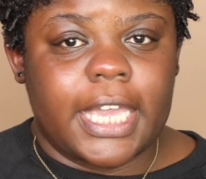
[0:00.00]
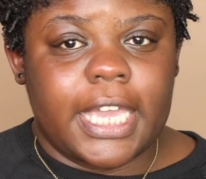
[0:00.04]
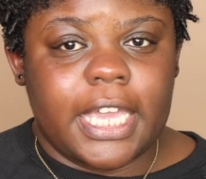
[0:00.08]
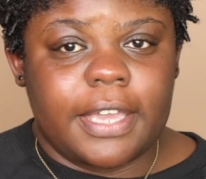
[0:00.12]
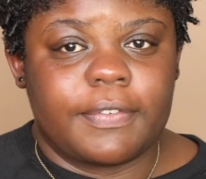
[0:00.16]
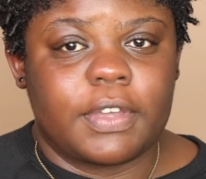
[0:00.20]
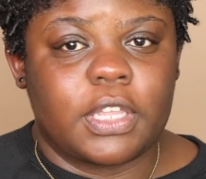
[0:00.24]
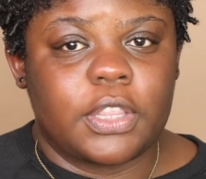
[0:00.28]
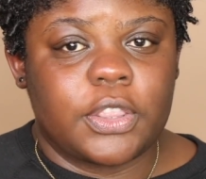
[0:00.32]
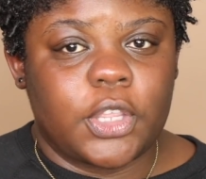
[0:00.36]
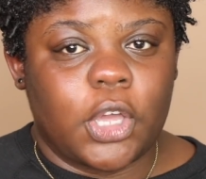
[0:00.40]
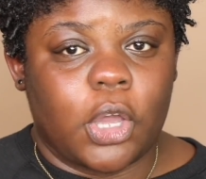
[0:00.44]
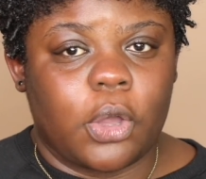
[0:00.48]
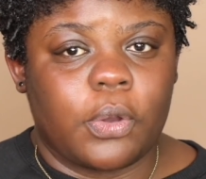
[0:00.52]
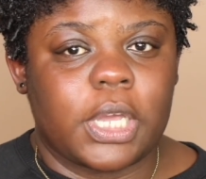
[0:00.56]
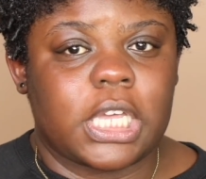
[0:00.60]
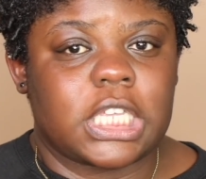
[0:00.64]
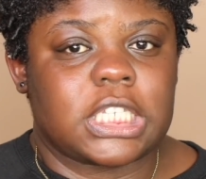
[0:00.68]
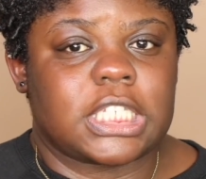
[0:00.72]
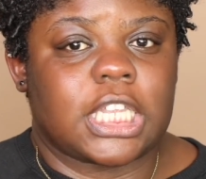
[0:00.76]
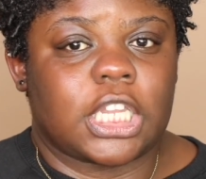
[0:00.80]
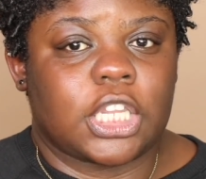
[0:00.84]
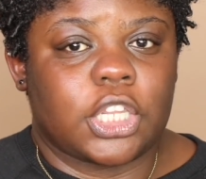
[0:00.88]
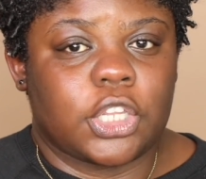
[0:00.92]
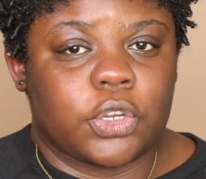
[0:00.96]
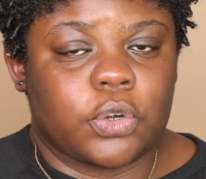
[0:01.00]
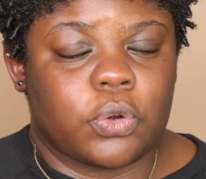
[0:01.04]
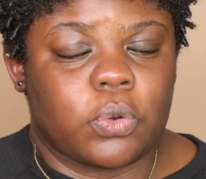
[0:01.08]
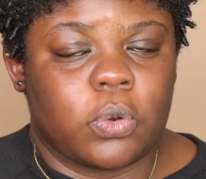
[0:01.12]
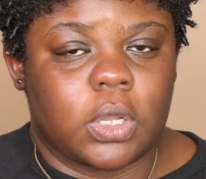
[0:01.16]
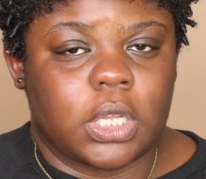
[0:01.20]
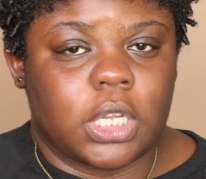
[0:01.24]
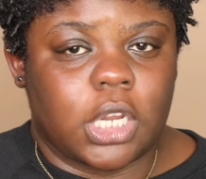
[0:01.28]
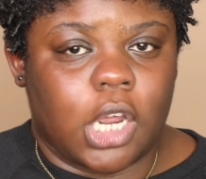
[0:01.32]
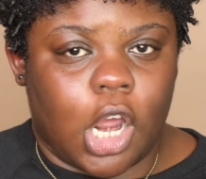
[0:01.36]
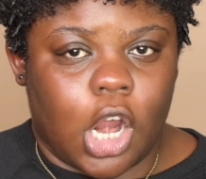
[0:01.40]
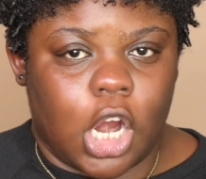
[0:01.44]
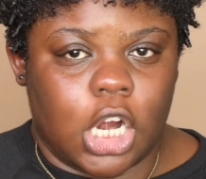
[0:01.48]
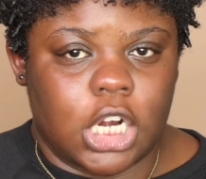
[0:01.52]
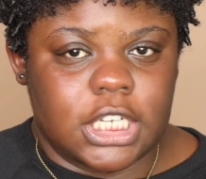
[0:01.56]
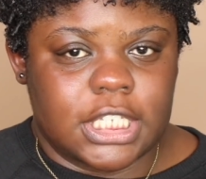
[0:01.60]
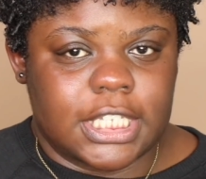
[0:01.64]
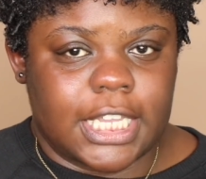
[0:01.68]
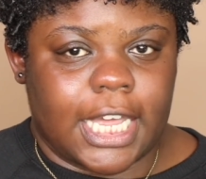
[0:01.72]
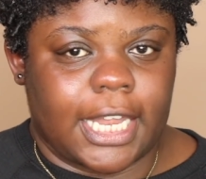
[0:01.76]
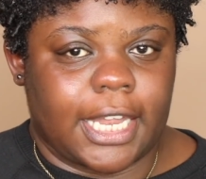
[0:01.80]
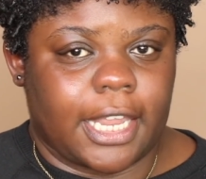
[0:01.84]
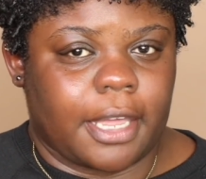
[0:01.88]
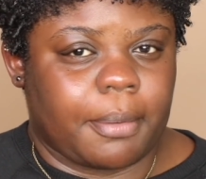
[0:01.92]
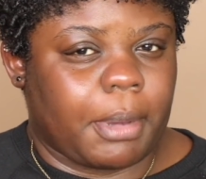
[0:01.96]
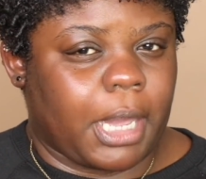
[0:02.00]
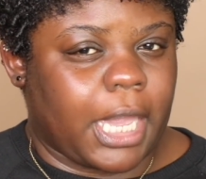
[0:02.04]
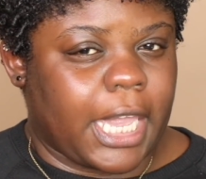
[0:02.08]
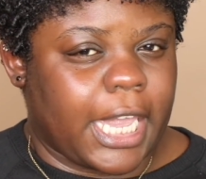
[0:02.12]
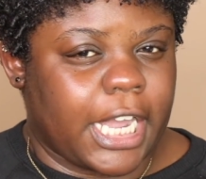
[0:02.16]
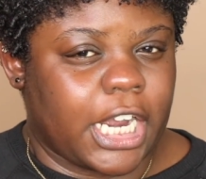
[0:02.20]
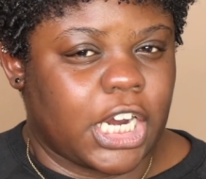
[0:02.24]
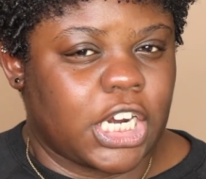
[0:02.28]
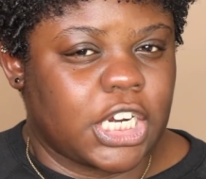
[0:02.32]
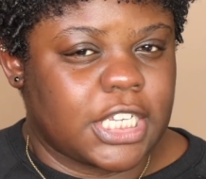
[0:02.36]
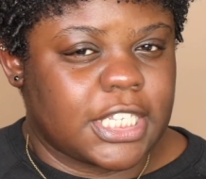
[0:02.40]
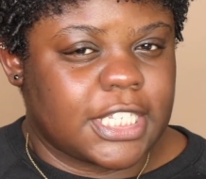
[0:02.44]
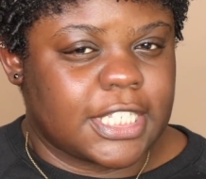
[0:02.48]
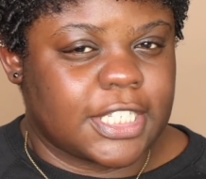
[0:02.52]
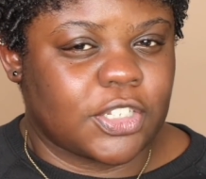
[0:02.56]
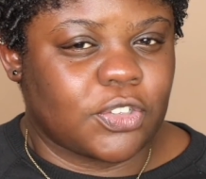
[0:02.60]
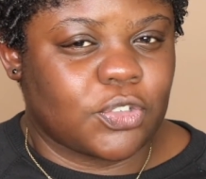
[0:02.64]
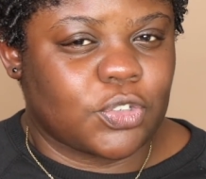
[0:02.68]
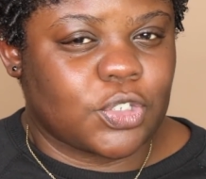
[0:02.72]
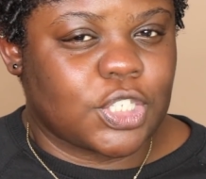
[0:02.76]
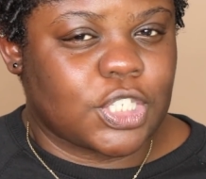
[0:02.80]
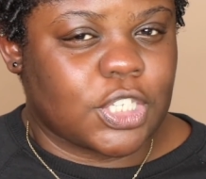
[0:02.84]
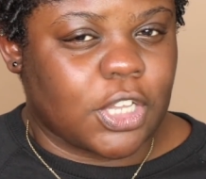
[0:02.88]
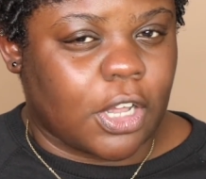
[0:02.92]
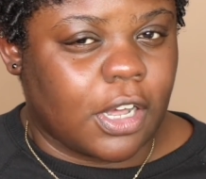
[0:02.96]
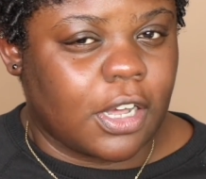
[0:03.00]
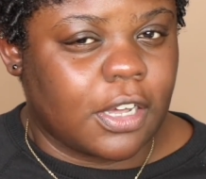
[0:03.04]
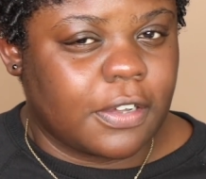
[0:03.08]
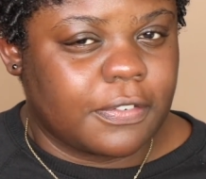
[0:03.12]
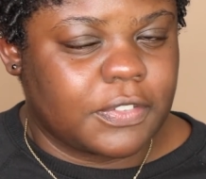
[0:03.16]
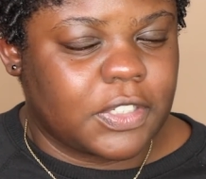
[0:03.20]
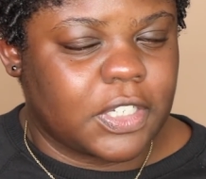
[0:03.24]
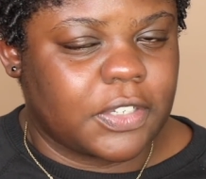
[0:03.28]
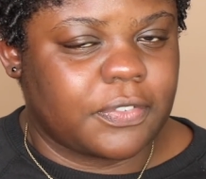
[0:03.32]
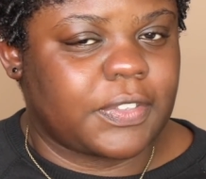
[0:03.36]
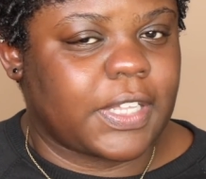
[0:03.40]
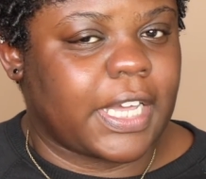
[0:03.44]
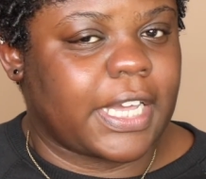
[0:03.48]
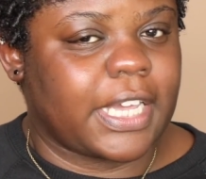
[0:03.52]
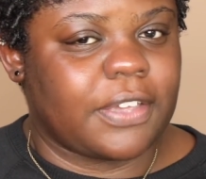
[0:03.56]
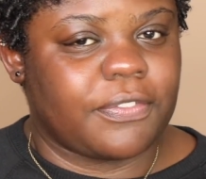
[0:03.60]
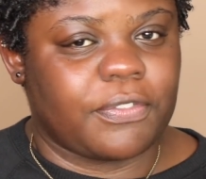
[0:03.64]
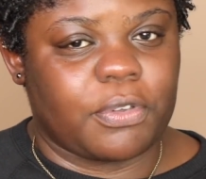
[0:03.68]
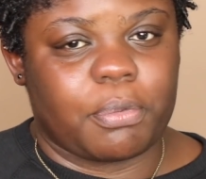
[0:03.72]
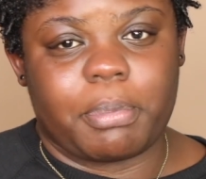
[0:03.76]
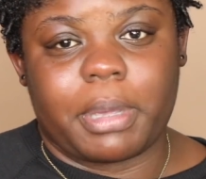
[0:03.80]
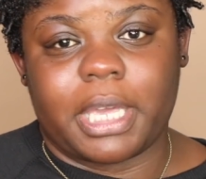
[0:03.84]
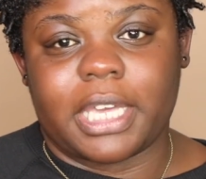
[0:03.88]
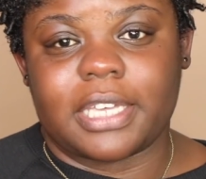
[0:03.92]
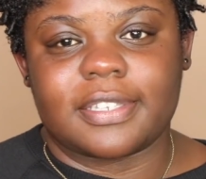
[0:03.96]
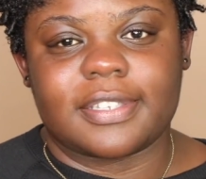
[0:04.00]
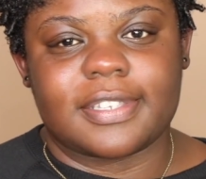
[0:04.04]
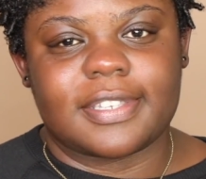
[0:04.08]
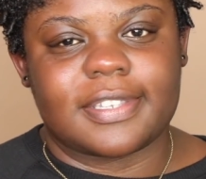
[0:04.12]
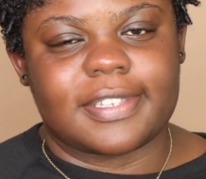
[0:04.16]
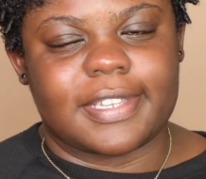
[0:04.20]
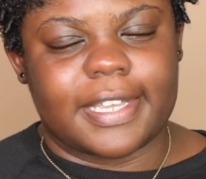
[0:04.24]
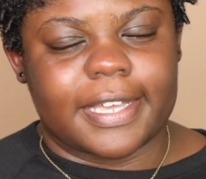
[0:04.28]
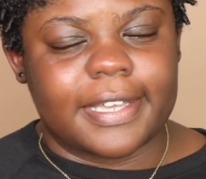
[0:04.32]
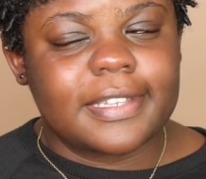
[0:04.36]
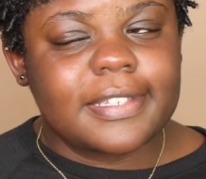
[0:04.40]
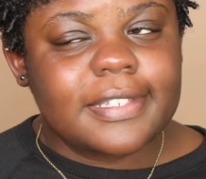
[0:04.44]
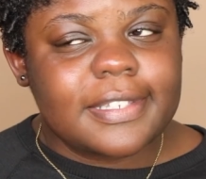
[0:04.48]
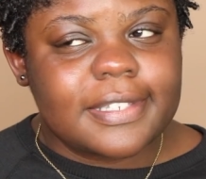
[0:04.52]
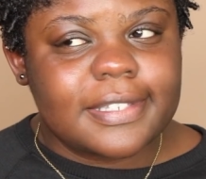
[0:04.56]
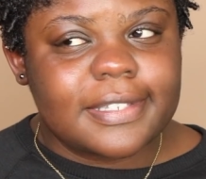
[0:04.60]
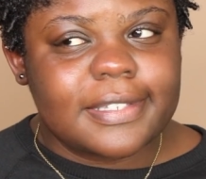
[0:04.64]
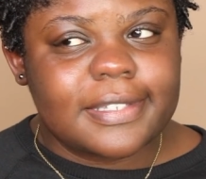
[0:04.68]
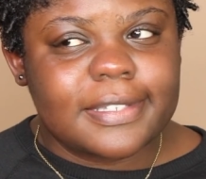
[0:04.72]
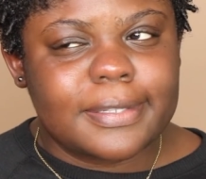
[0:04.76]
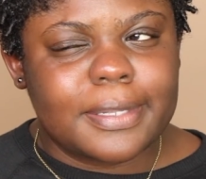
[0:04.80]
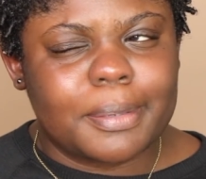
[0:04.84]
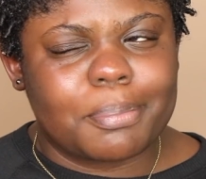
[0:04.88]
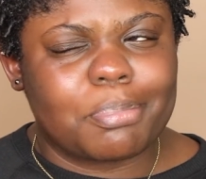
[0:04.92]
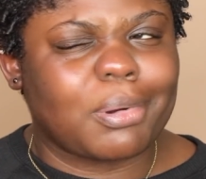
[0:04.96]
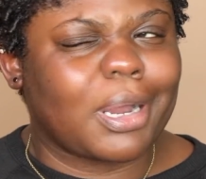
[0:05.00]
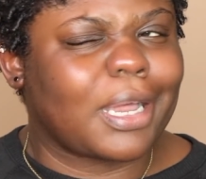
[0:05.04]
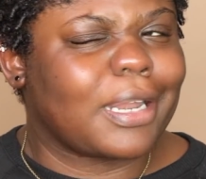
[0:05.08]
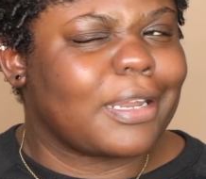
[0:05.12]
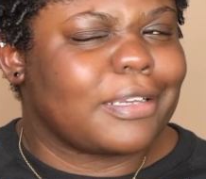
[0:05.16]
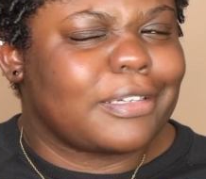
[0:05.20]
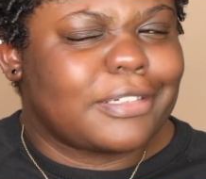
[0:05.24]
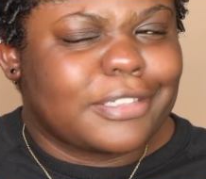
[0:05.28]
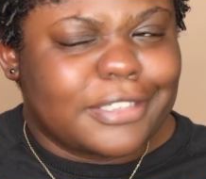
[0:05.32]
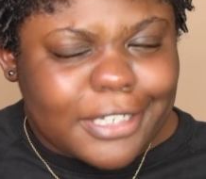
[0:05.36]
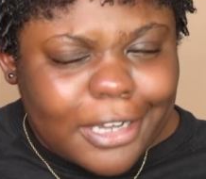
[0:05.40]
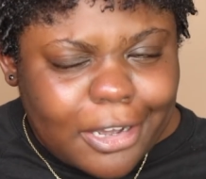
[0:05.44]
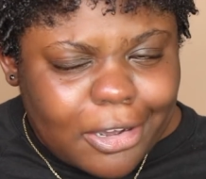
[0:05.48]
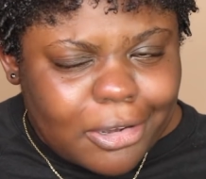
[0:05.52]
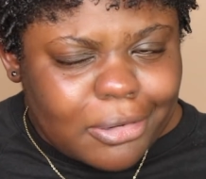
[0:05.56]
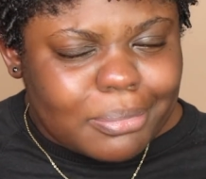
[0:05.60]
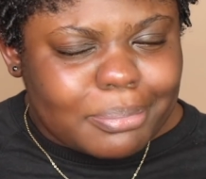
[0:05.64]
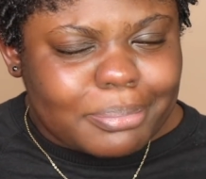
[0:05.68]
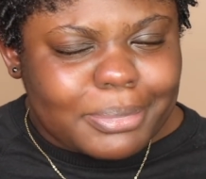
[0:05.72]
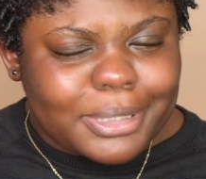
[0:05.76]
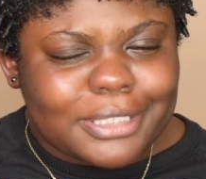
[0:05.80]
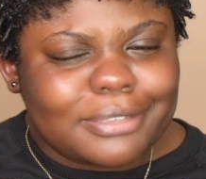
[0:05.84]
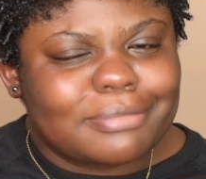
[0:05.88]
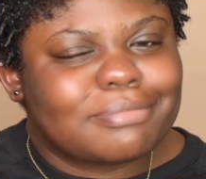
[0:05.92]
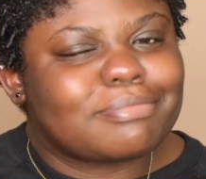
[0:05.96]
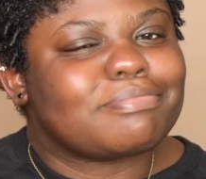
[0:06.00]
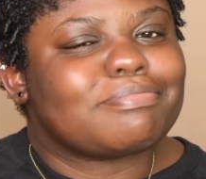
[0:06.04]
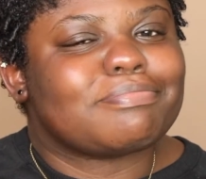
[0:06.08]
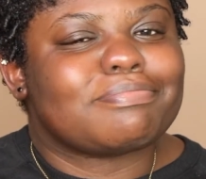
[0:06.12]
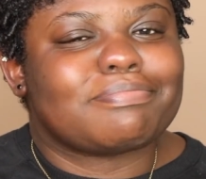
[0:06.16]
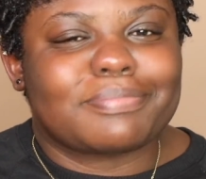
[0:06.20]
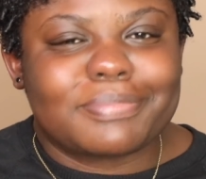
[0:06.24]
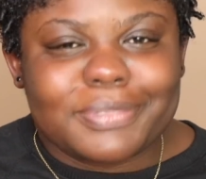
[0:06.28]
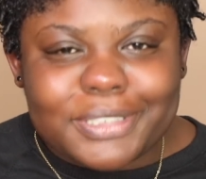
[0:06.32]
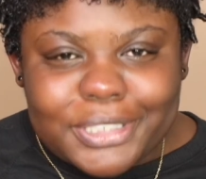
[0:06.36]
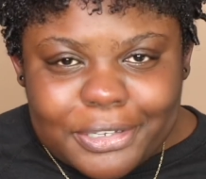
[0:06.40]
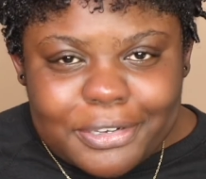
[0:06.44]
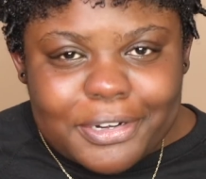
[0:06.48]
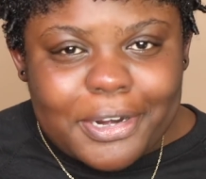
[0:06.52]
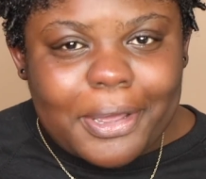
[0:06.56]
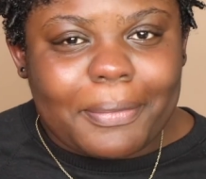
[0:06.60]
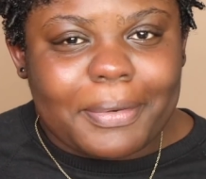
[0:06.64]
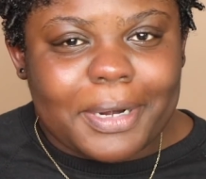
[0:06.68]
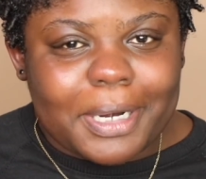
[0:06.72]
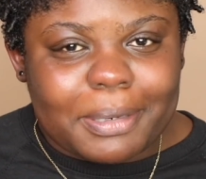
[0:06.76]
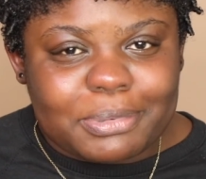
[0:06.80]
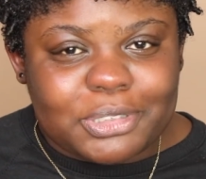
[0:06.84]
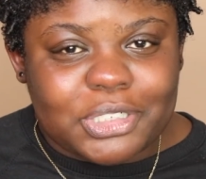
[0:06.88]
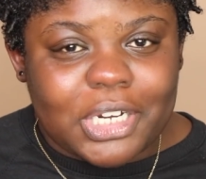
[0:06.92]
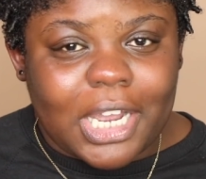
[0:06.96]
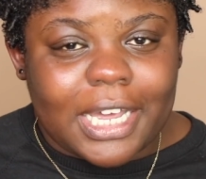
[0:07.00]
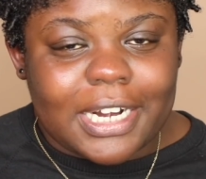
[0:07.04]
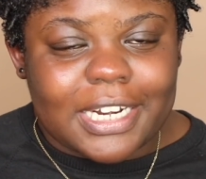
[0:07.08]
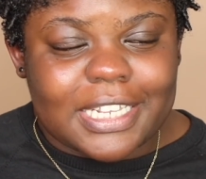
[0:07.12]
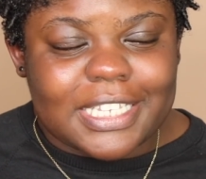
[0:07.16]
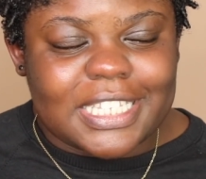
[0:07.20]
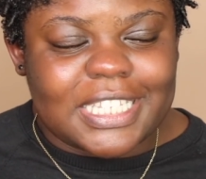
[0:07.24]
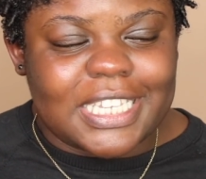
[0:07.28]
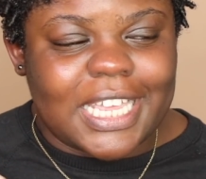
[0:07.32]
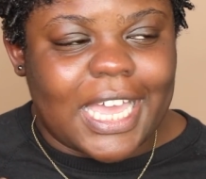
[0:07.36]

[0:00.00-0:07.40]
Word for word: even though it's a little on the hard side like my hair is still soft if that even makes sense it probably don't but you know what I'm trying to